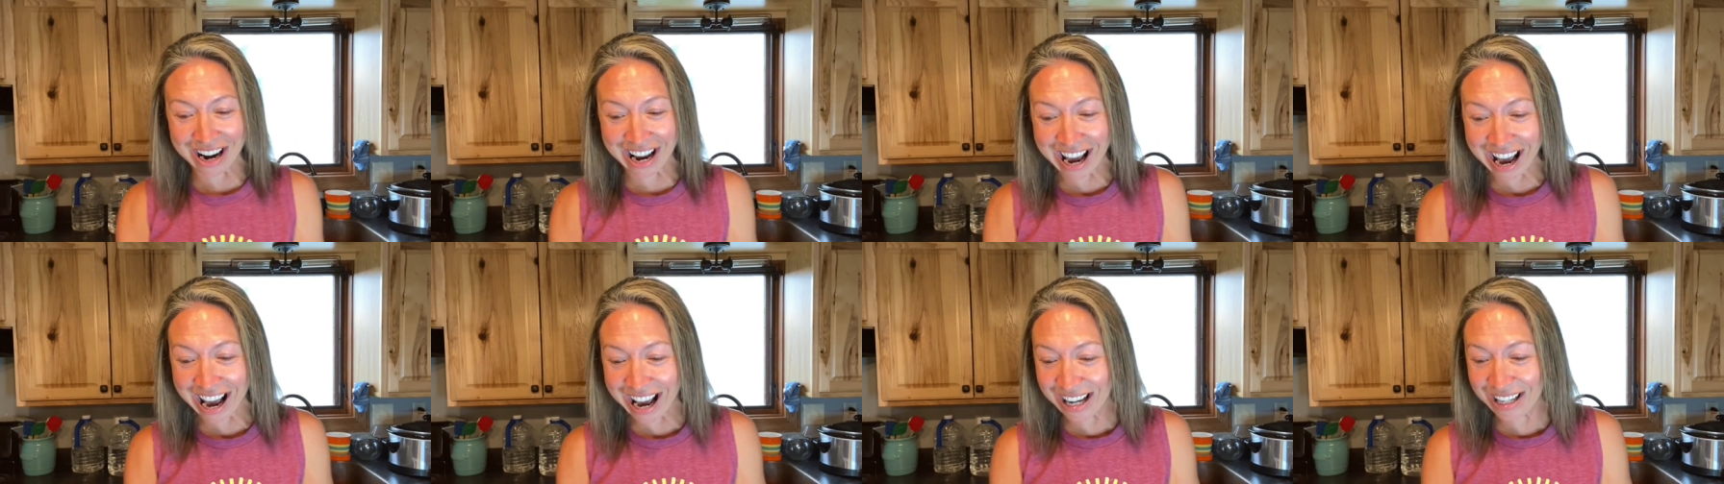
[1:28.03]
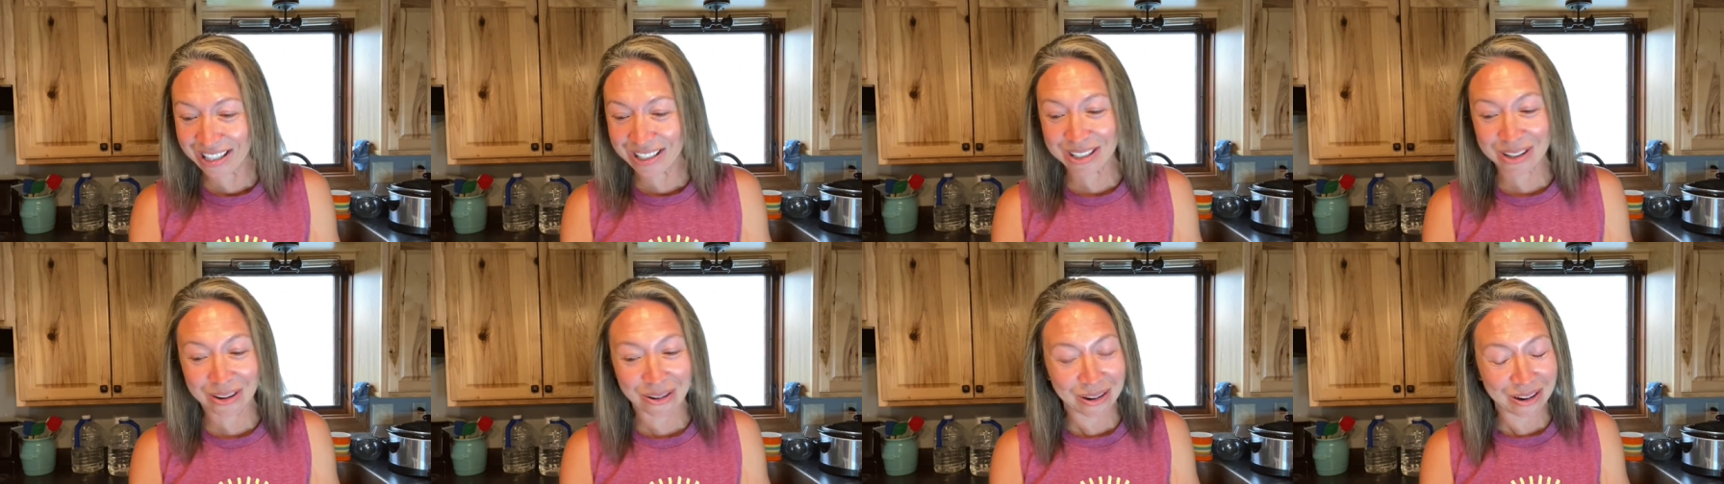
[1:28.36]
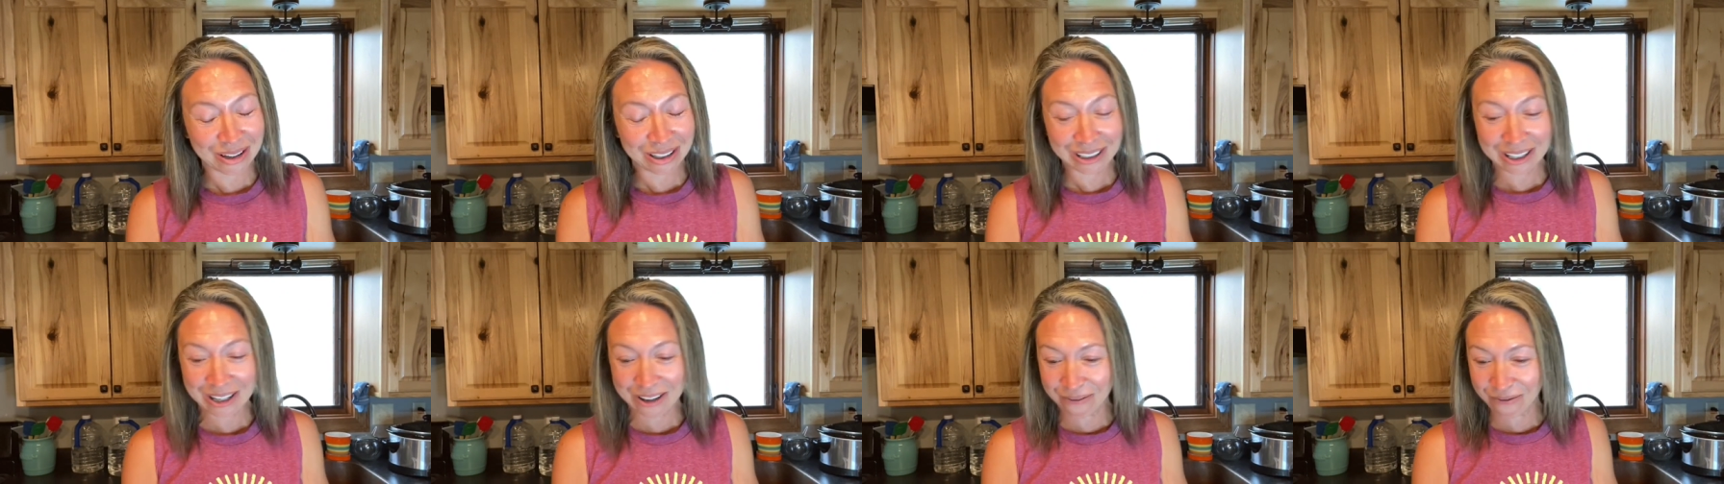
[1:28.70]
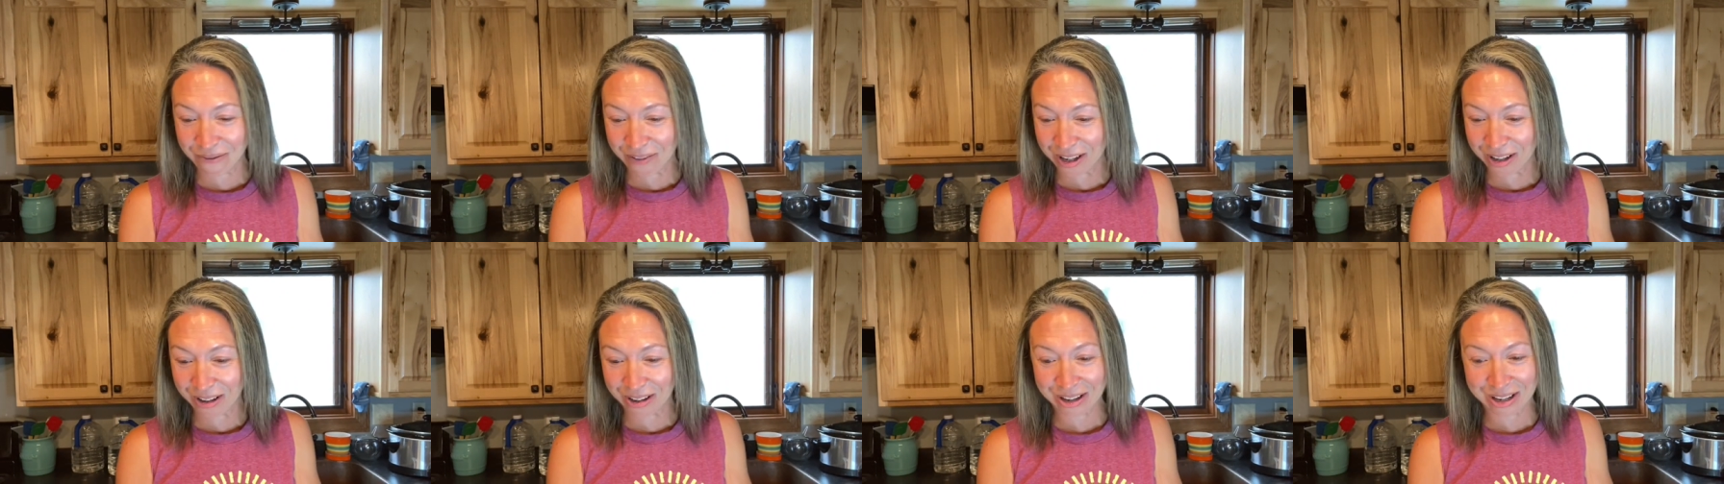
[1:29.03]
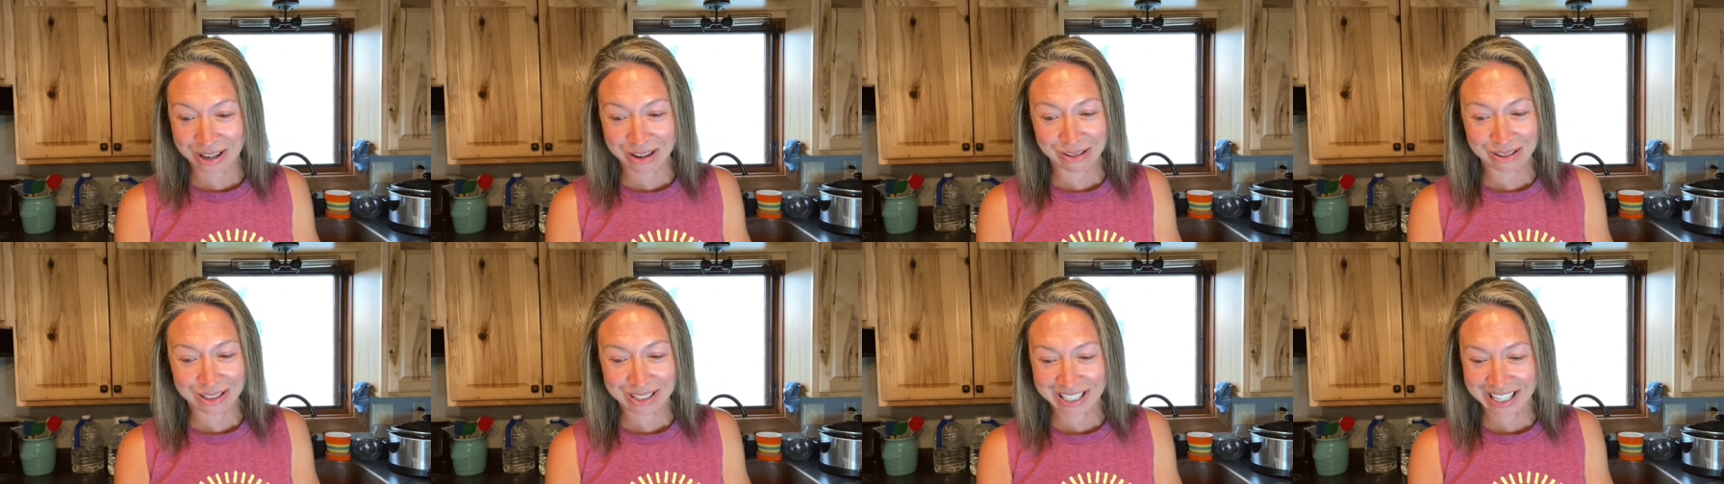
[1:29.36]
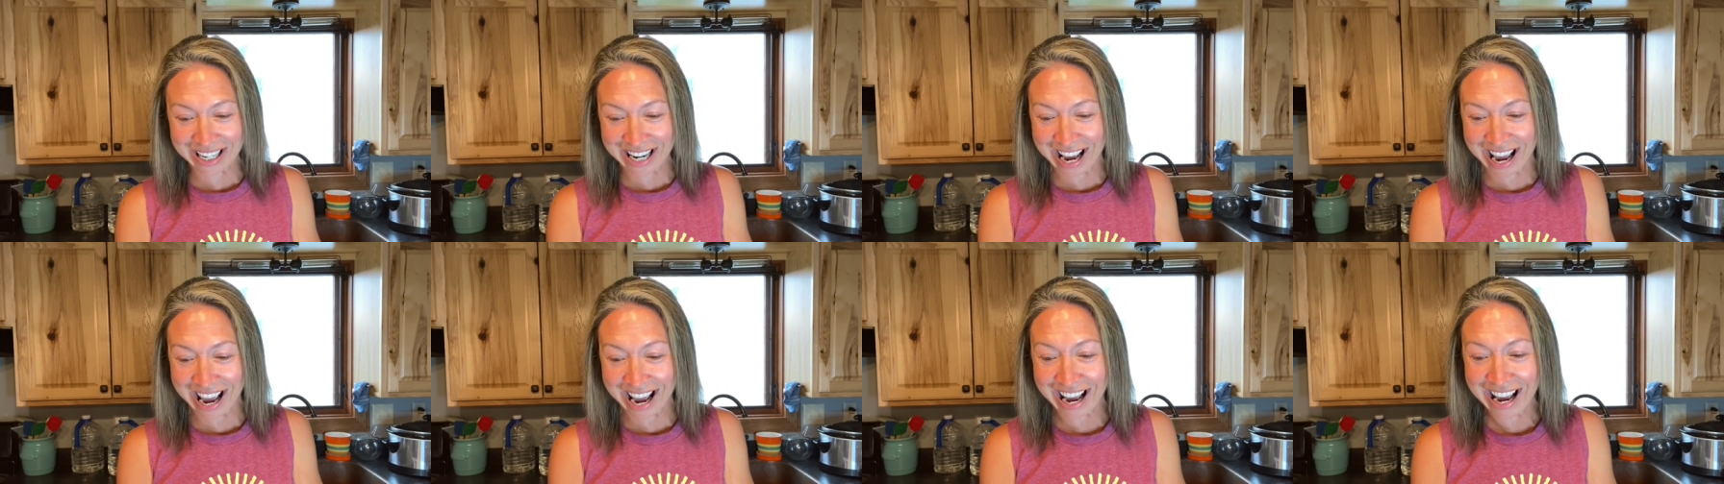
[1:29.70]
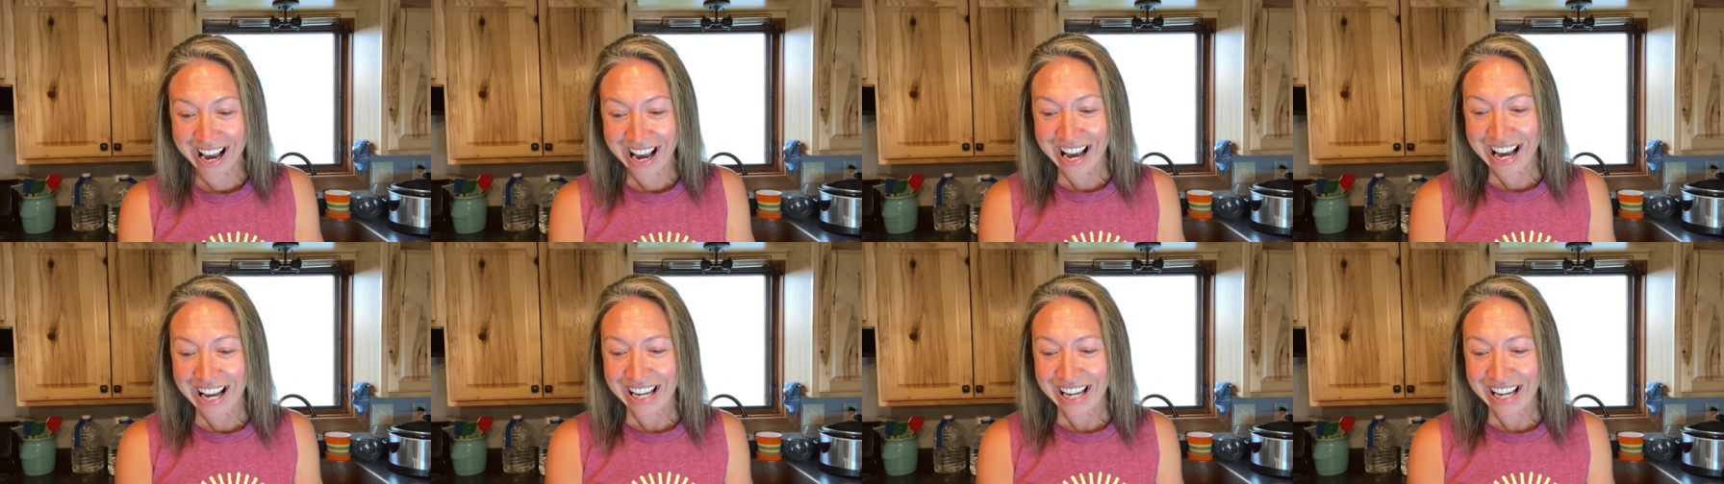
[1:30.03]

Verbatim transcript: I totally feel you today.